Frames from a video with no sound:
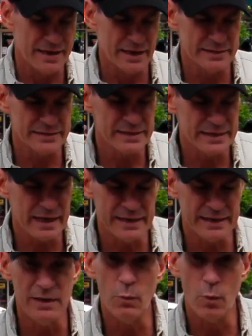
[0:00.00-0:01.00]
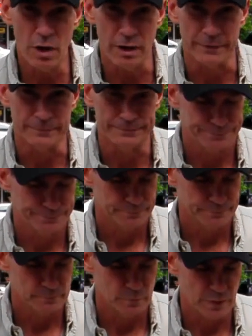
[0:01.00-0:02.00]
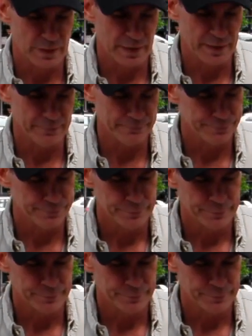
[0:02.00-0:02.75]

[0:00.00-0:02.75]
In nineteen ninety-one, okay,